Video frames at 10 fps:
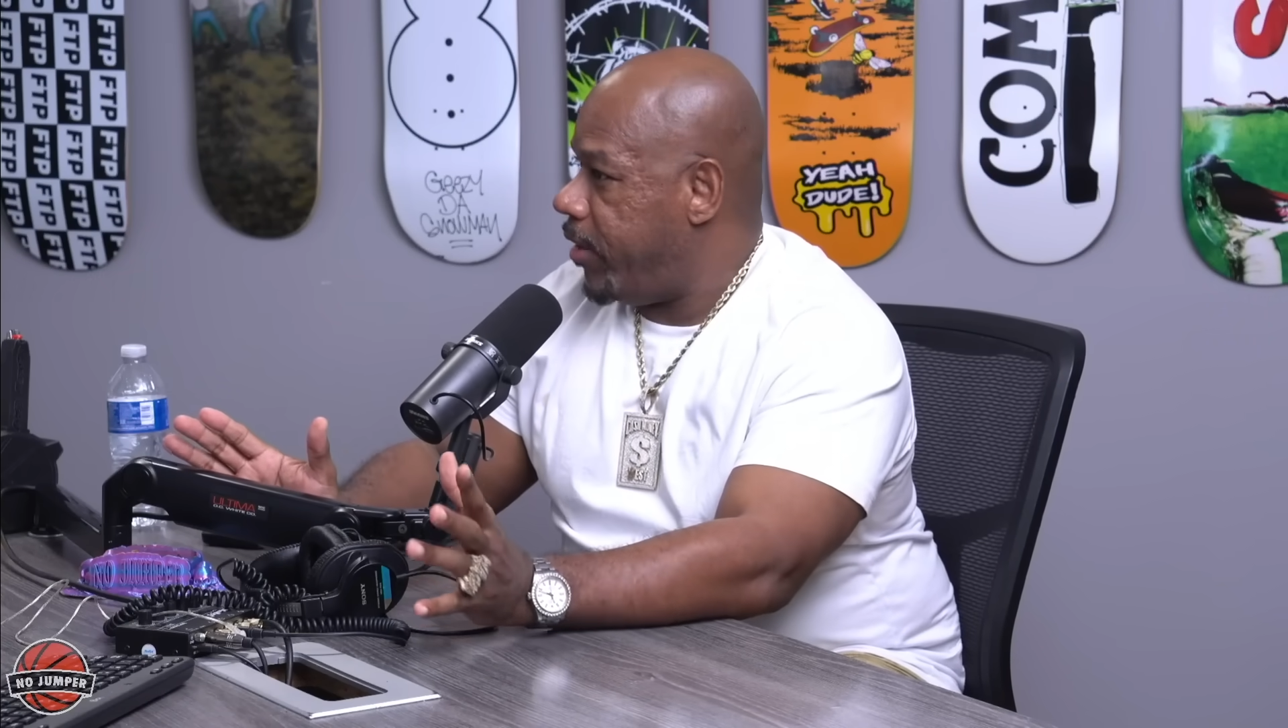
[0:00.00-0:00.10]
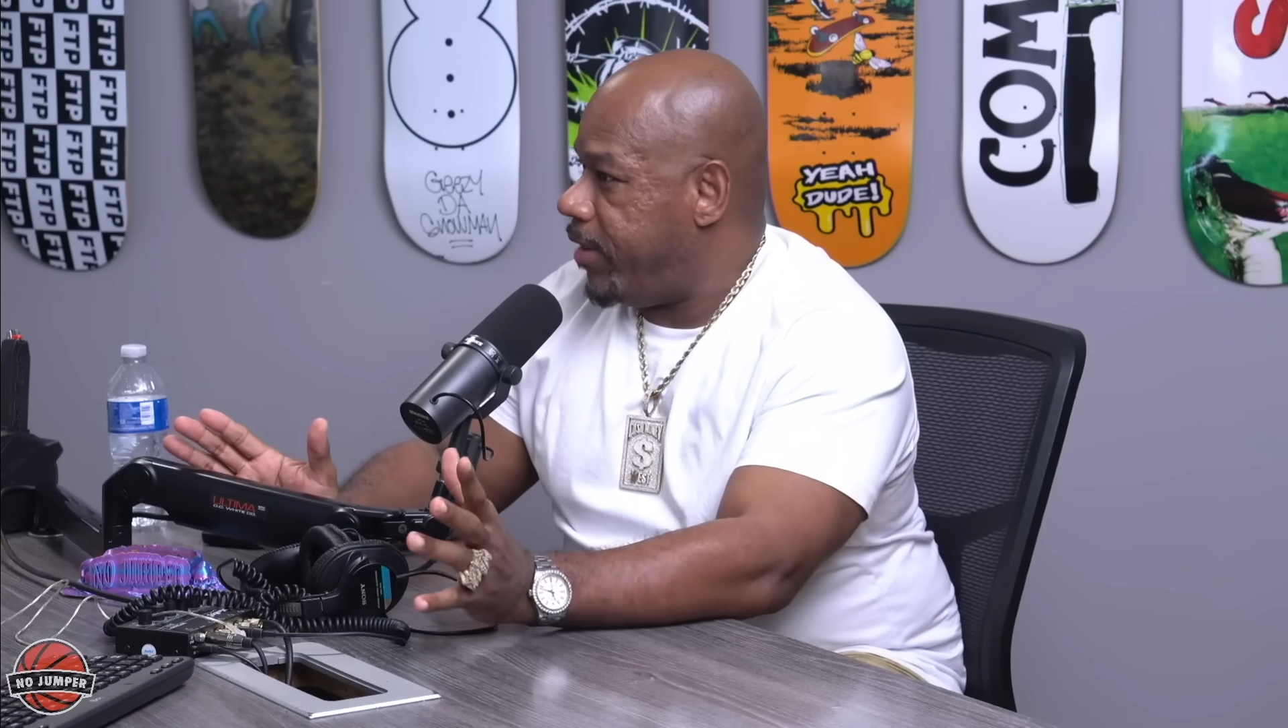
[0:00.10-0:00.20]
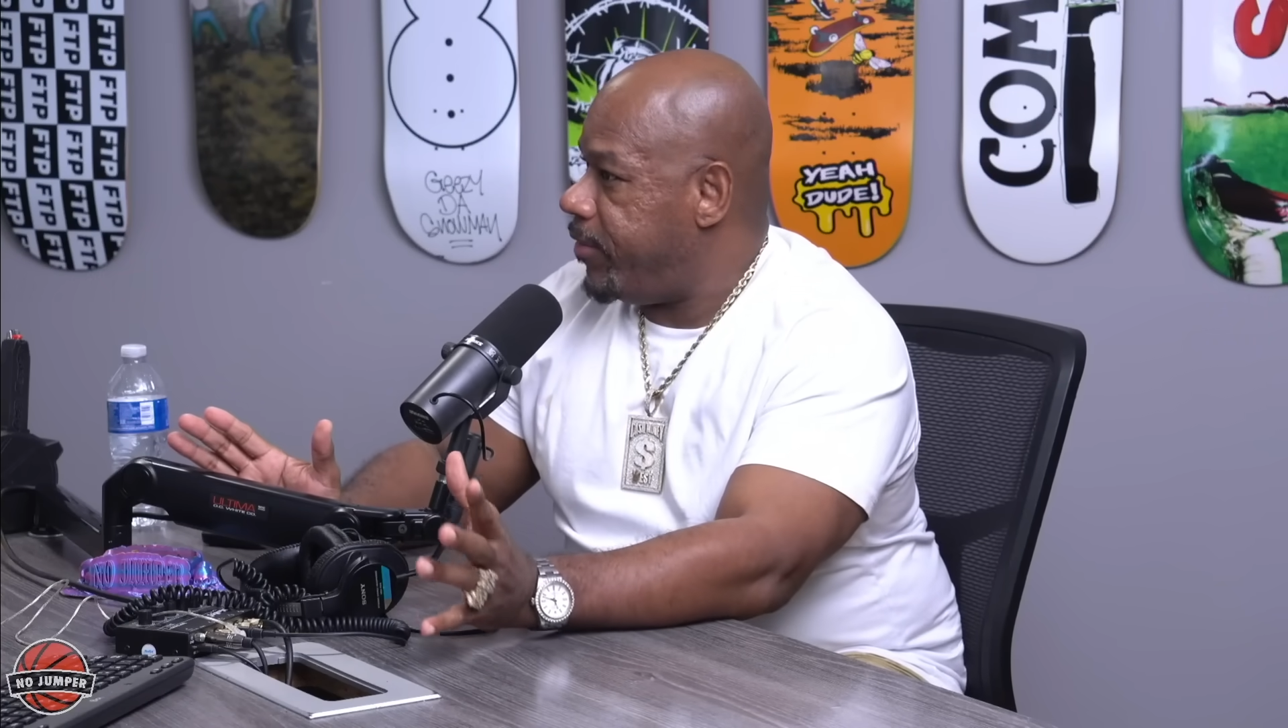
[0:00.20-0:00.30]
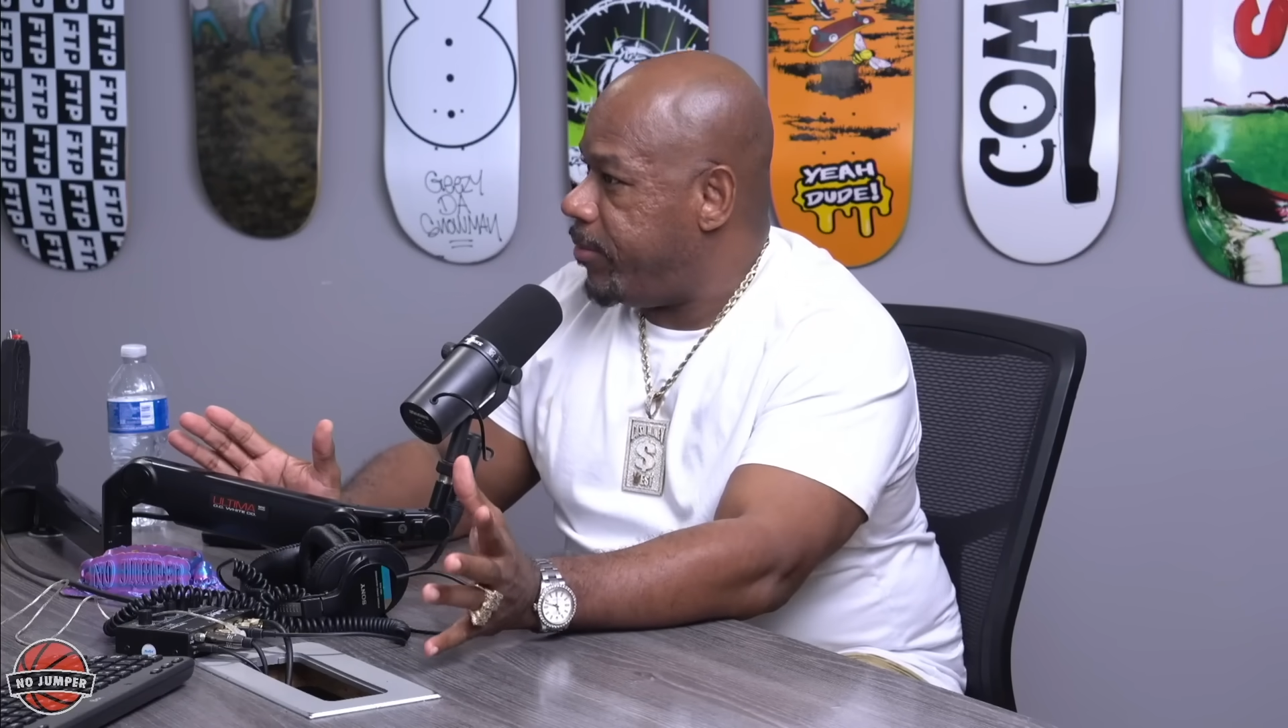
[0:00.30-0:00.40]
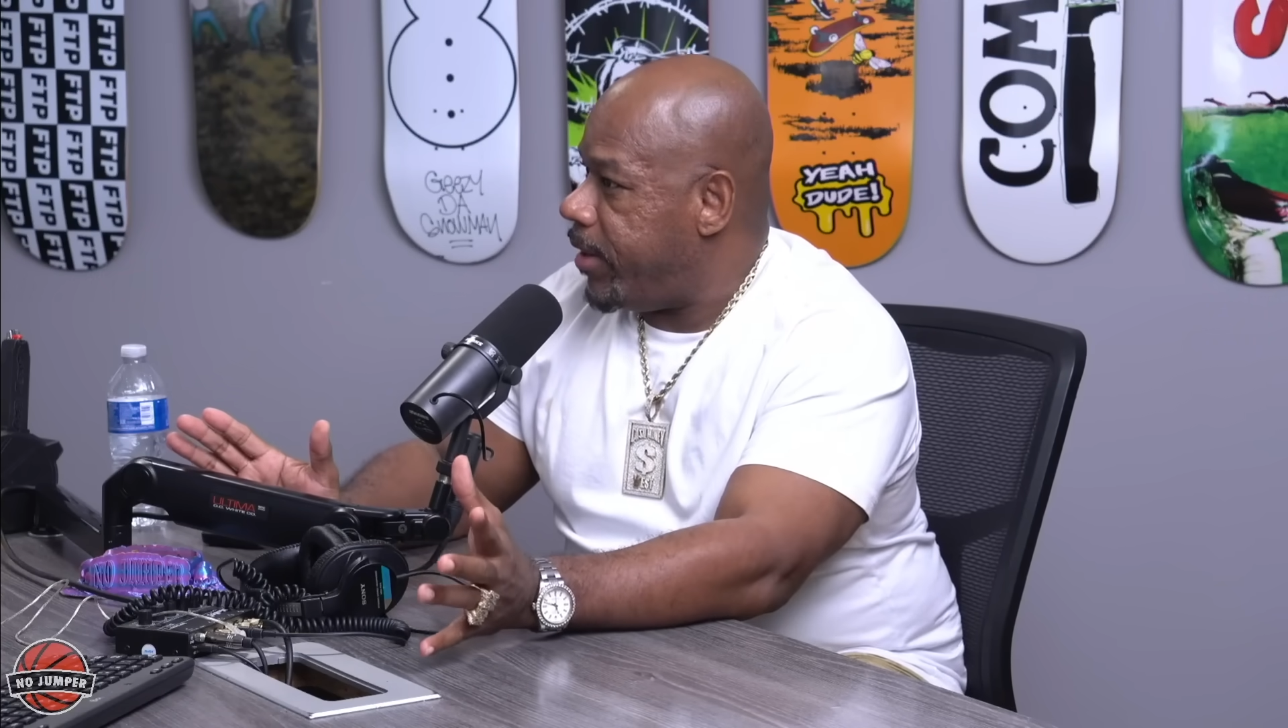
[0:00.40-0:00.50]

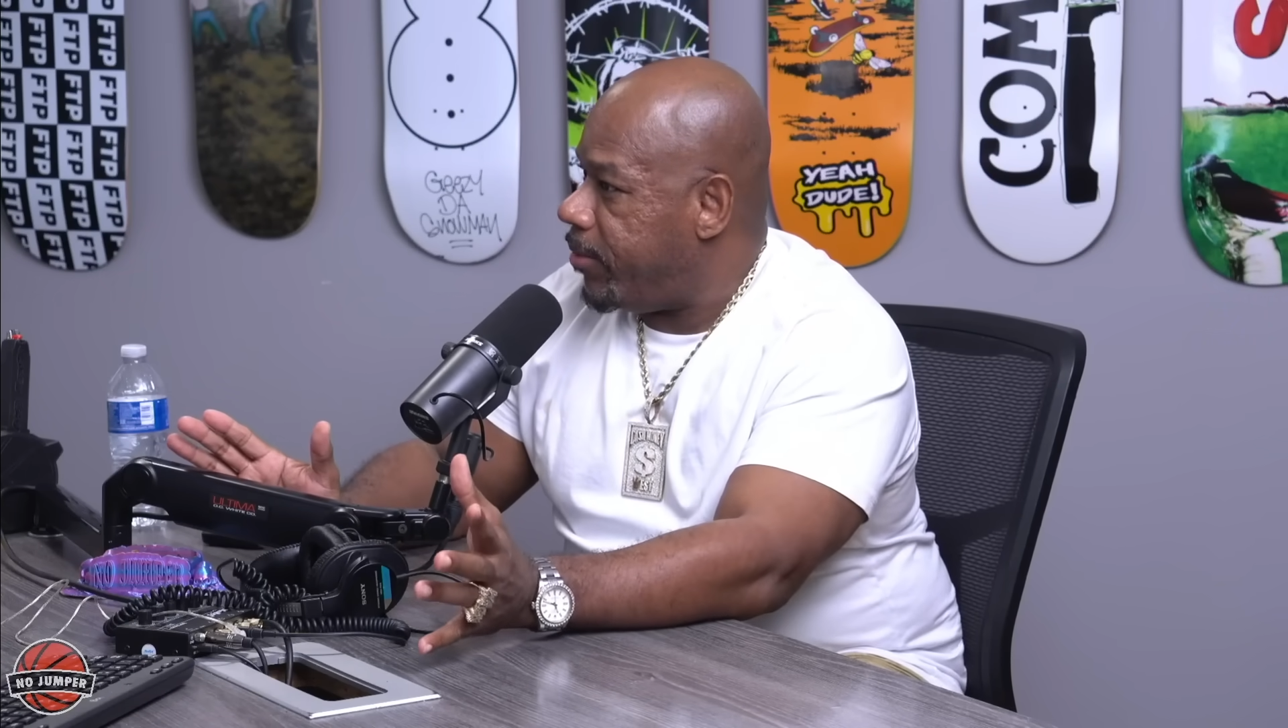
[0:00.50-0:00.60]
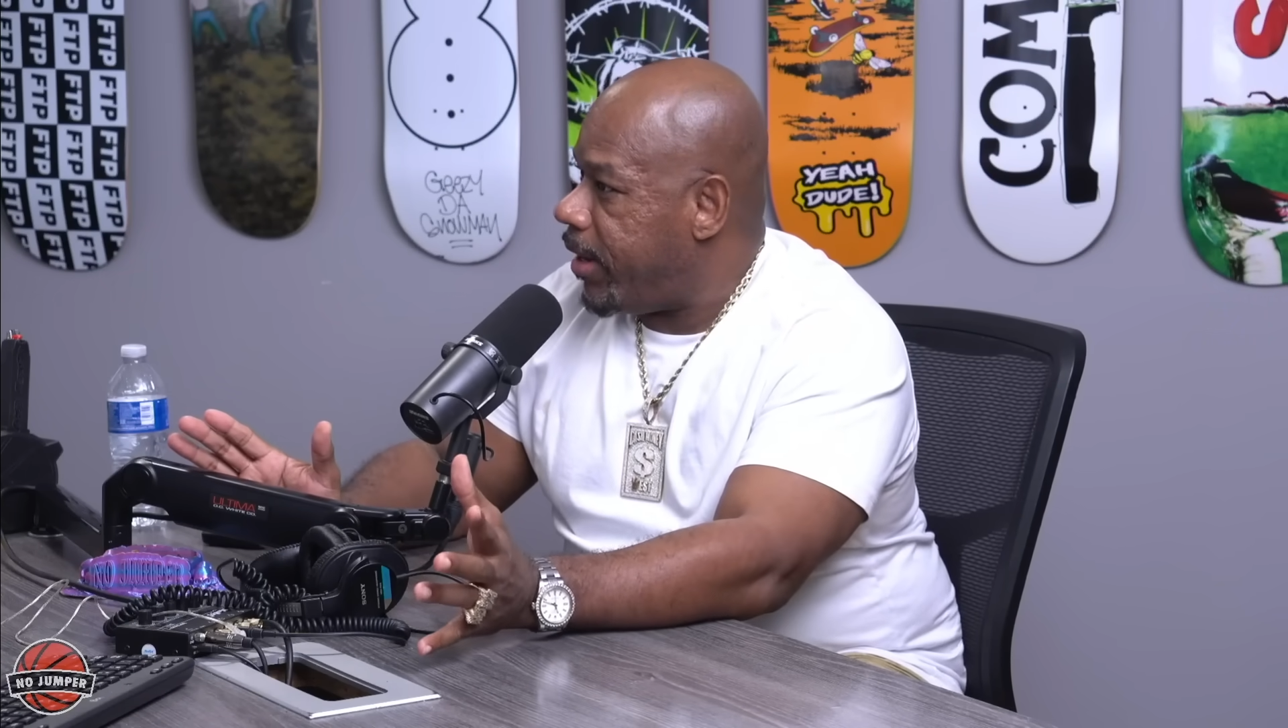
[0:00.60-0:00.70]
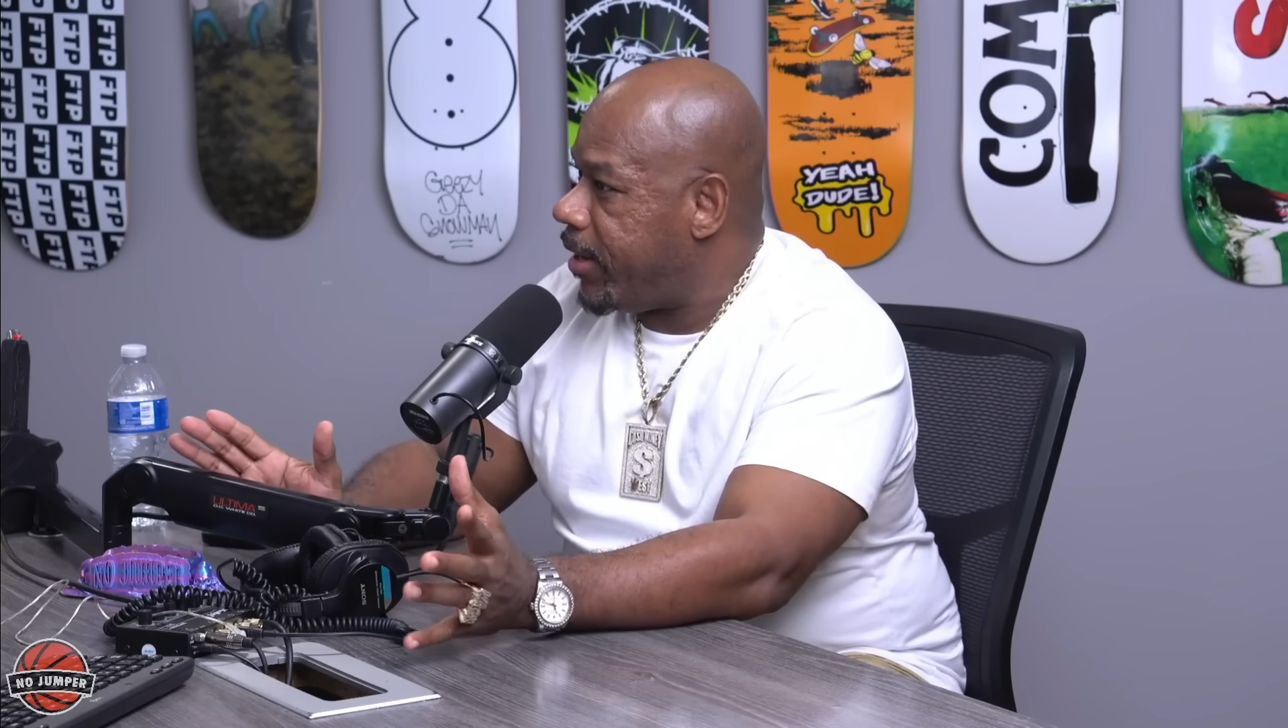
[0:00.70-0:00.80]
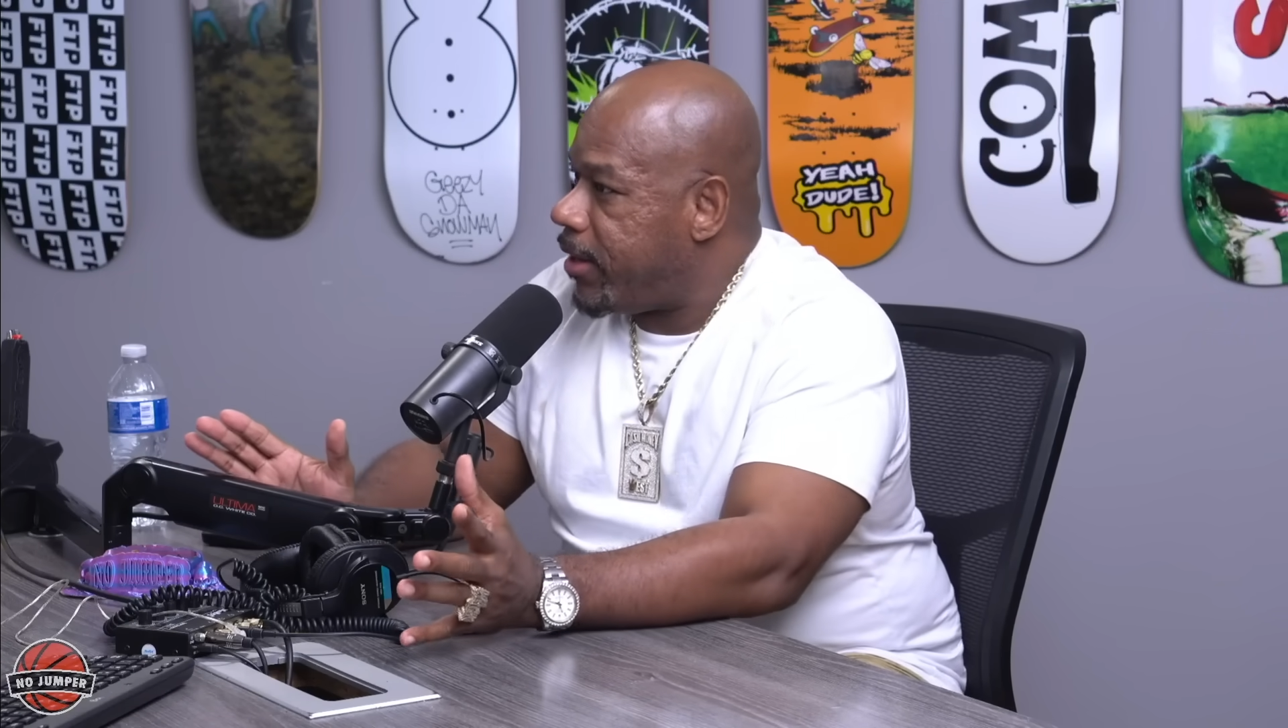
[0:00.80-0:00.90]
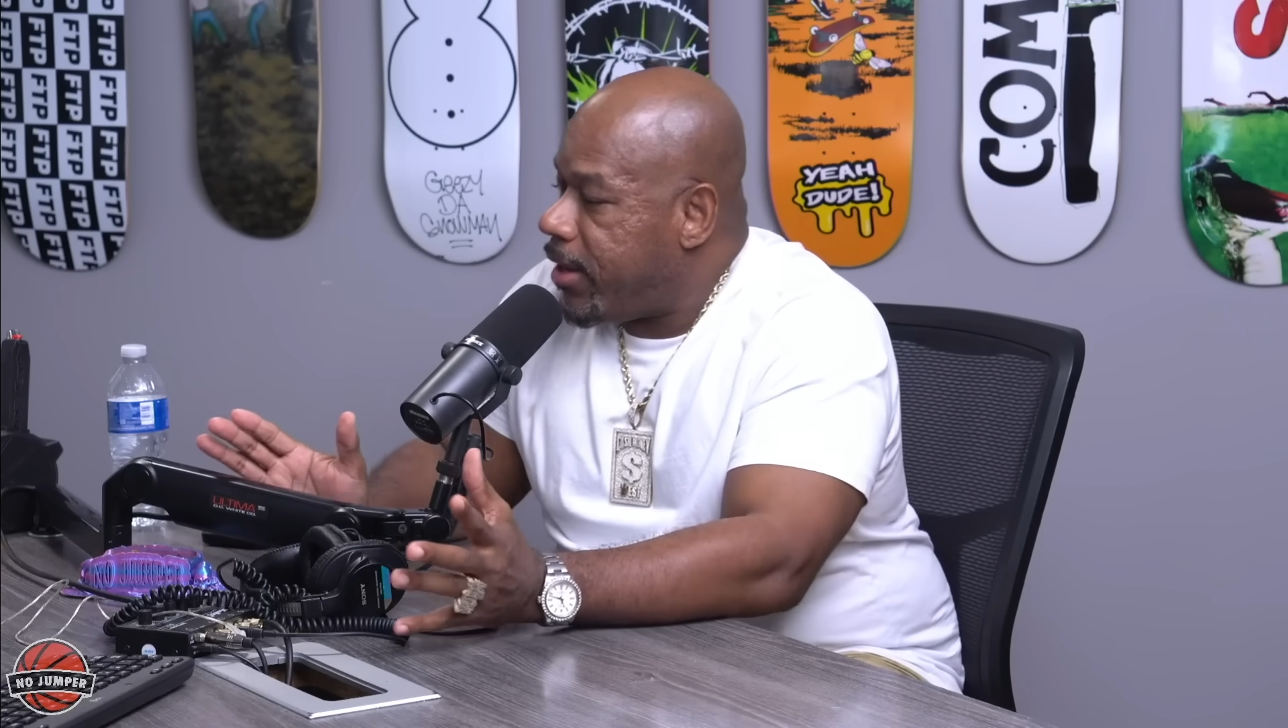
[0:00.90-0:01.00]
everywhere,
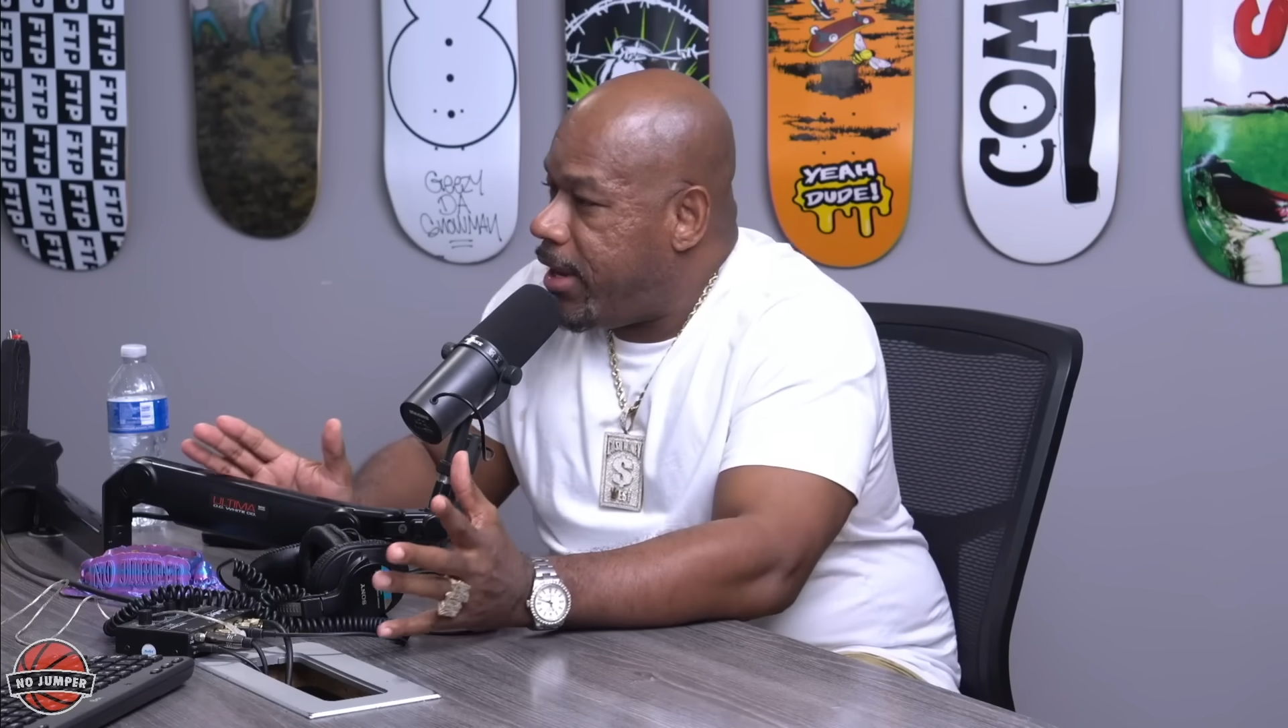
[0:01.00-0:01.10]
right?